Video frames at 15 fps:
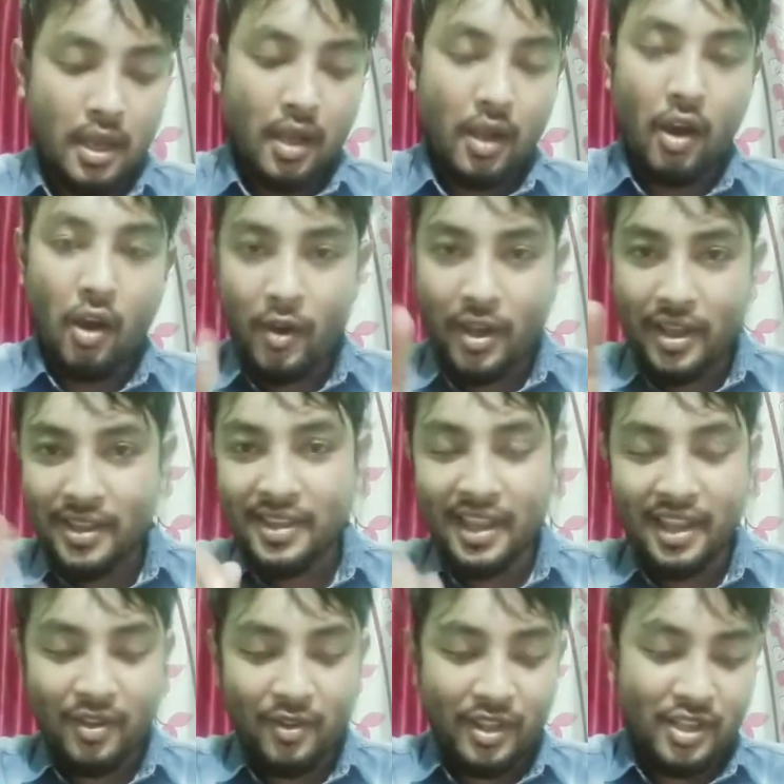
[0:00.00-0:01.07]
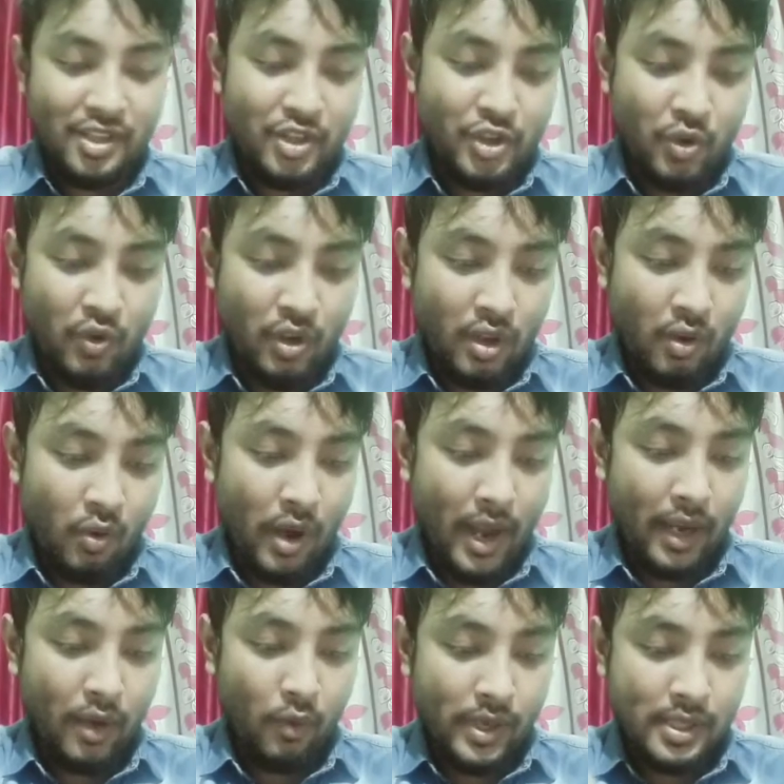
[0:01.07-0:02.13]
Okay, thank you, that's a joke. Well,
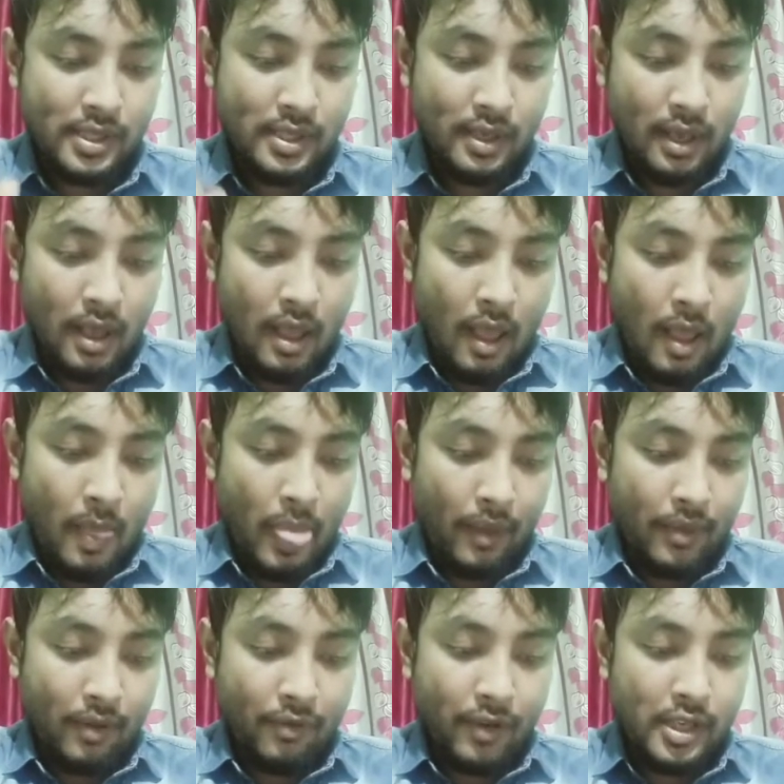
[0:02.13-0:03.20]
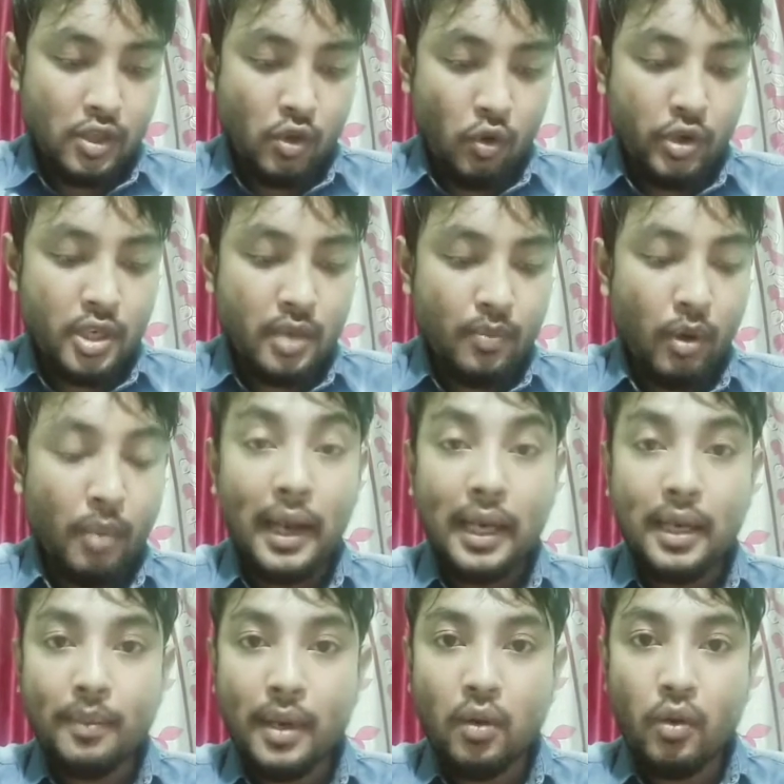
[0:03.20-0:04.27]
anyways, the first question for
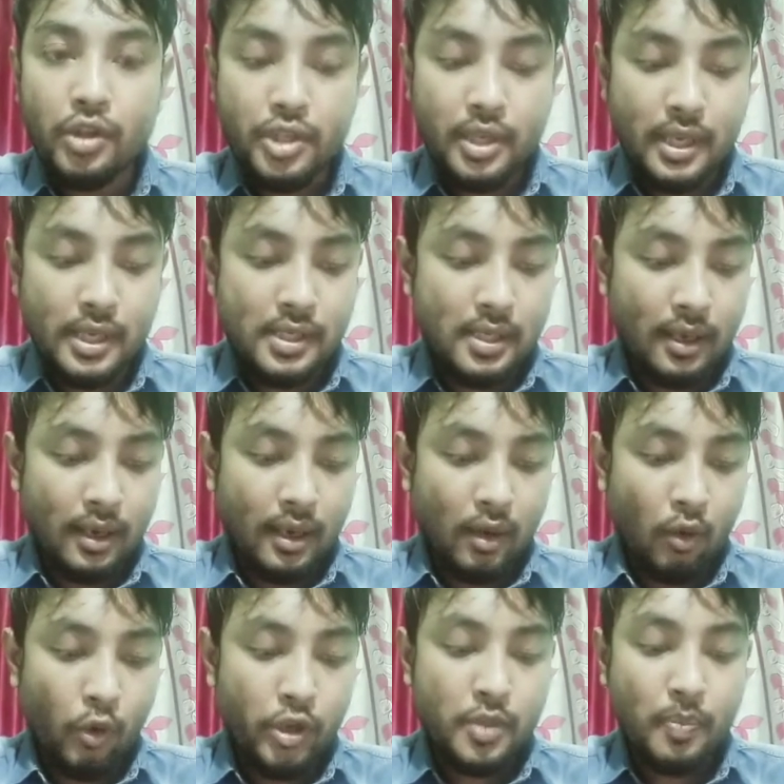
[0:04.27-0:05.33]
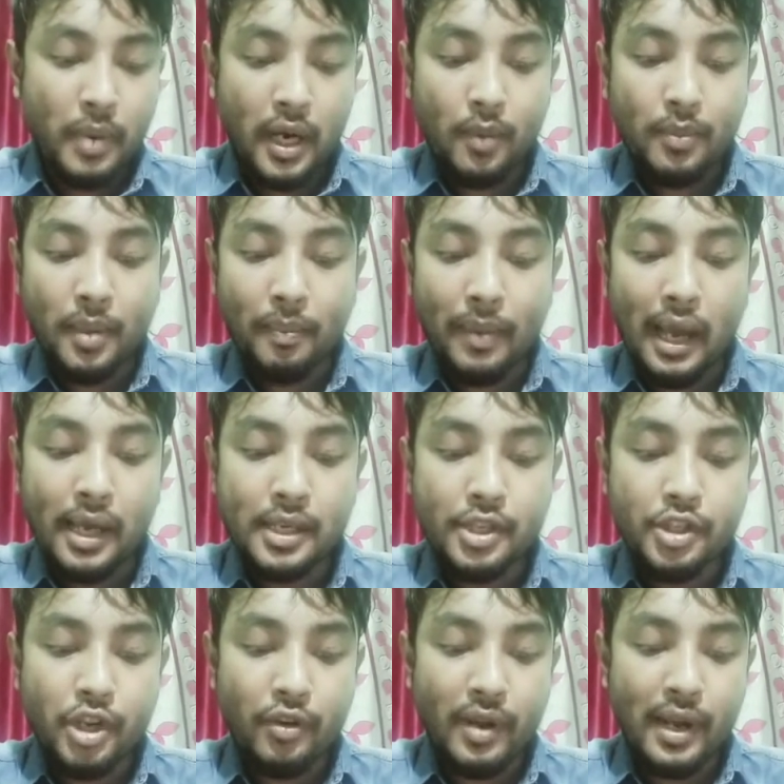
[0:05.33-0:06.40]
multiple question is which part of the plant
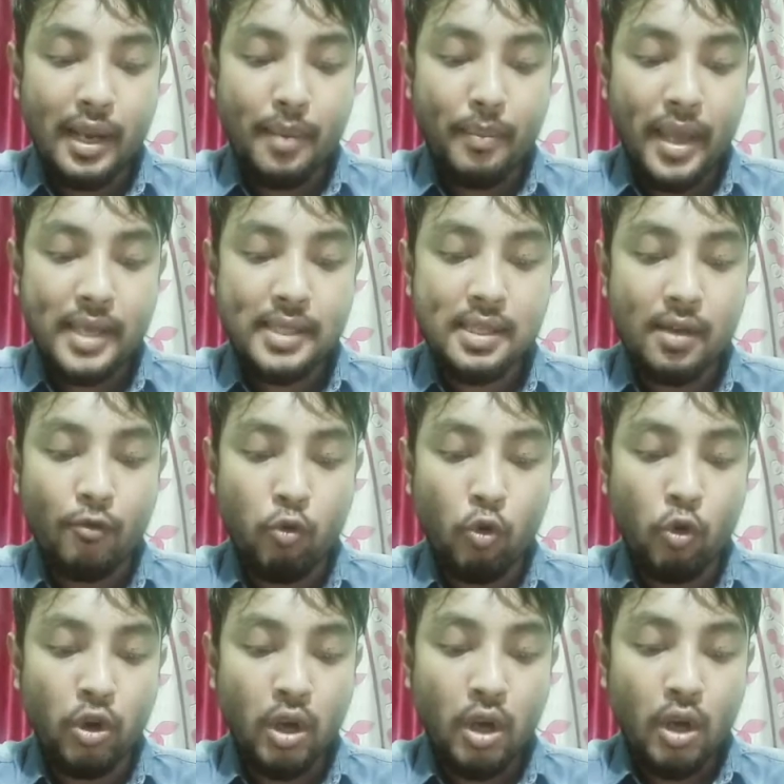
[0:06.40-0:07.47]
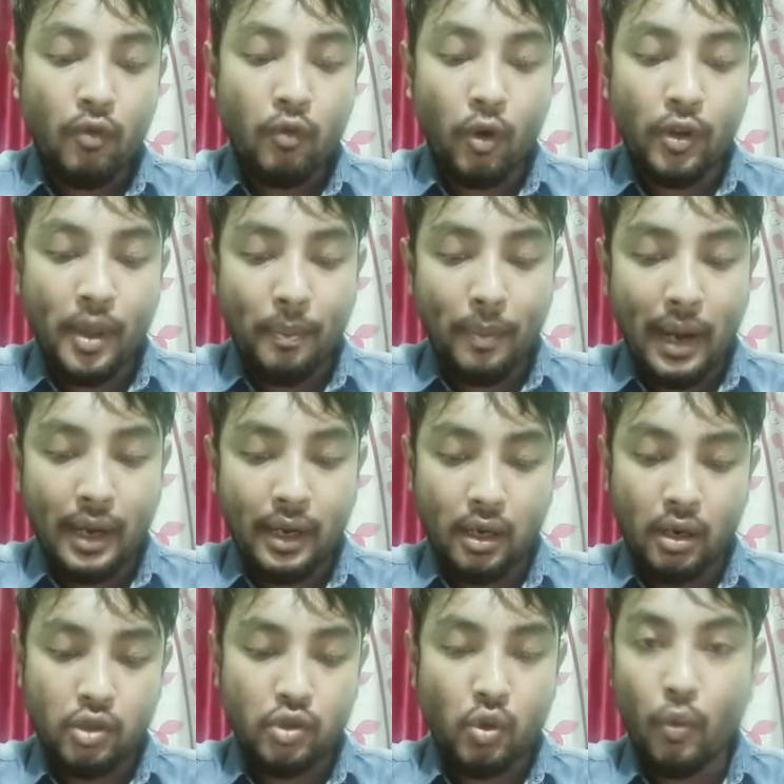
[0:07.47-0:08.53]
generally makes the food for the plant?
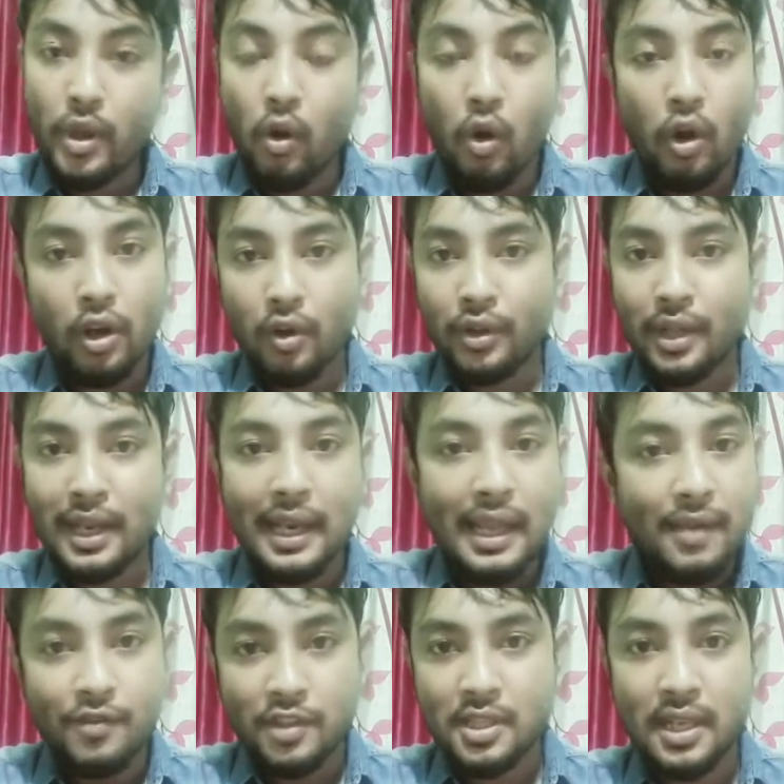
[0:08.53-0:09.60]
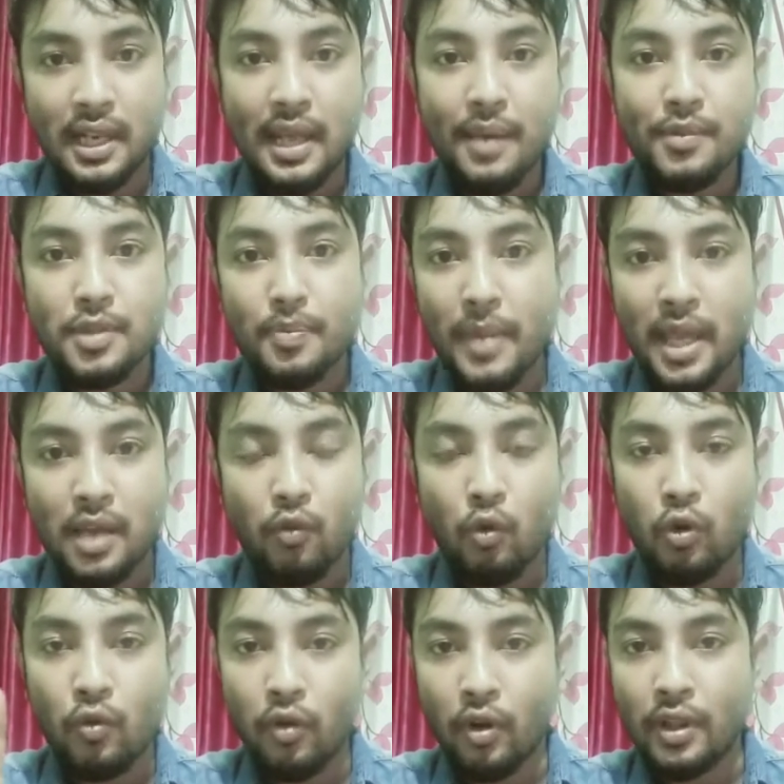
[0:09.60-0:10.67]
So we all know that leaves make food
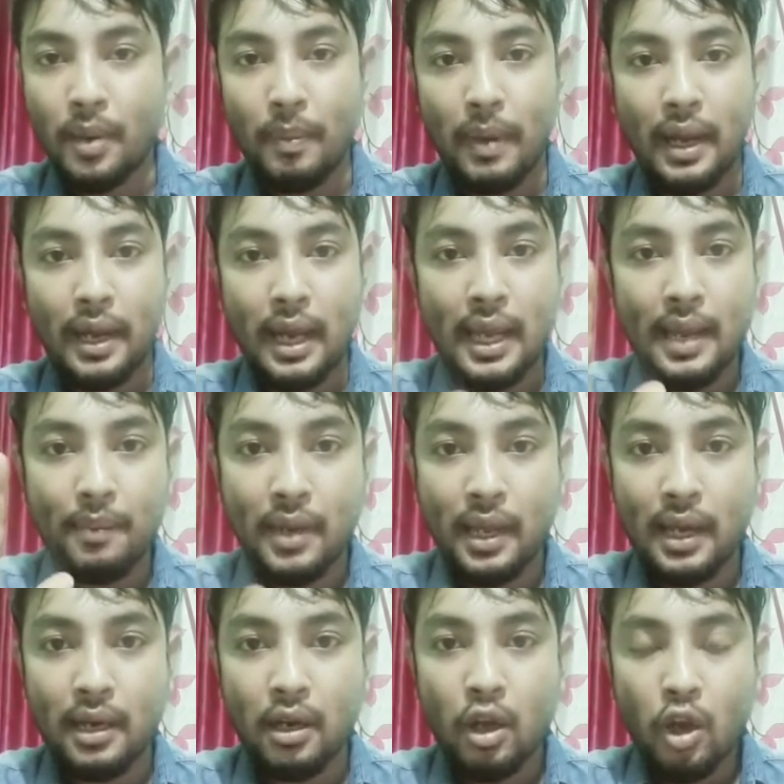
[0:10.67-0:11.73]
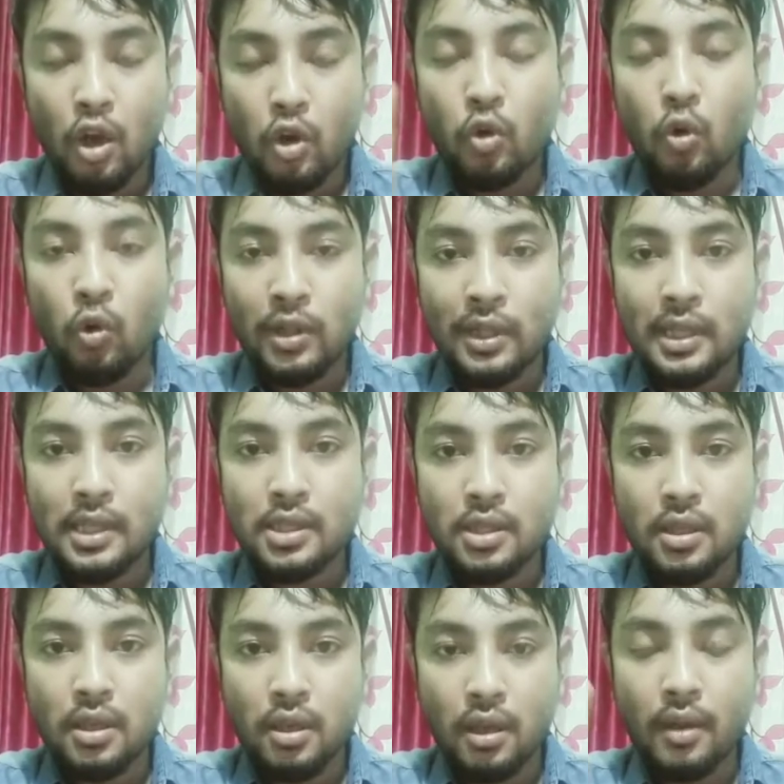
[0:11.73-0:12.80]
for the plant. I have told
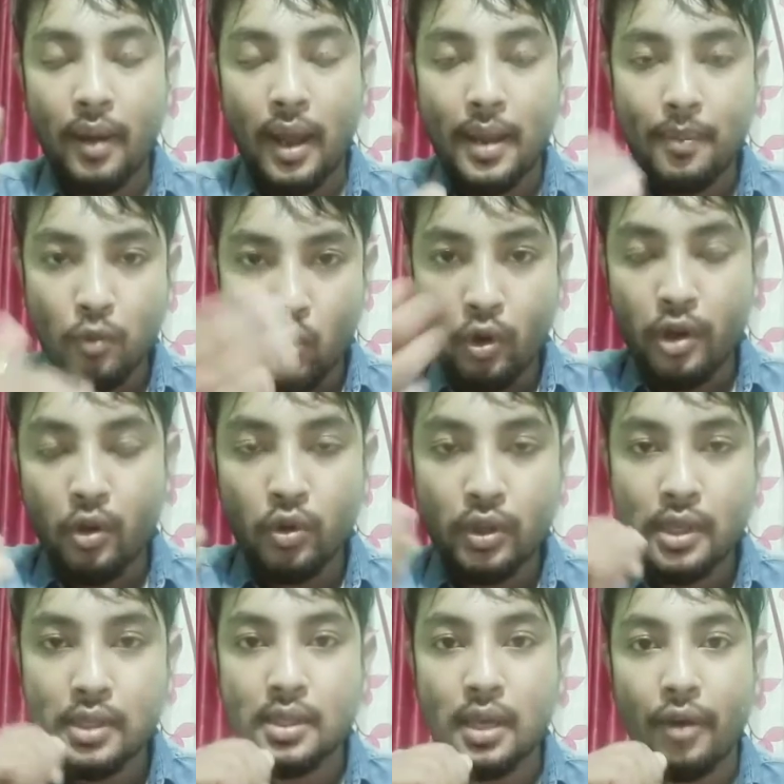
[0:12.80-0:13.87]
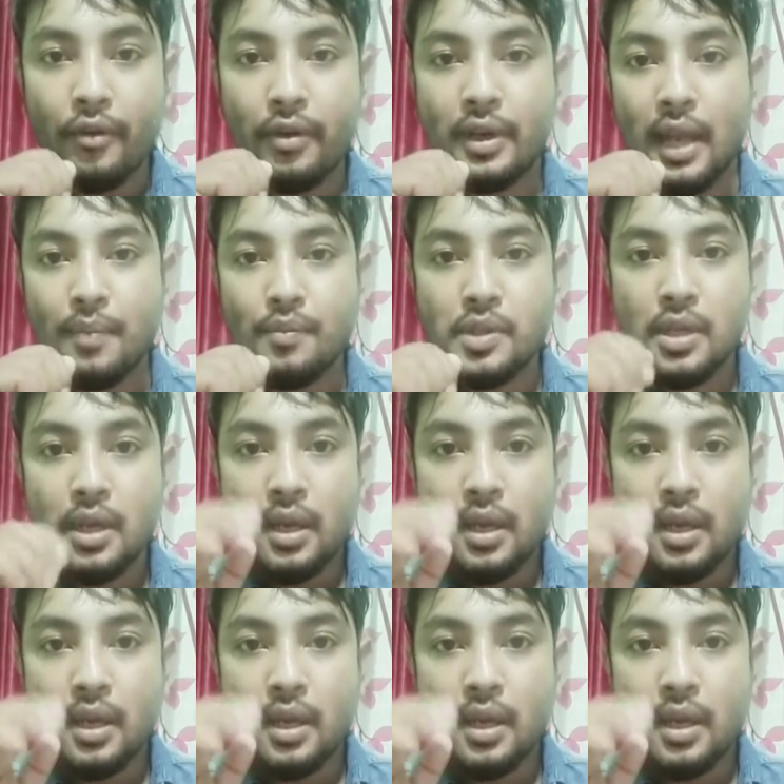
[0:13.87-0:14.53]
you this 100 times.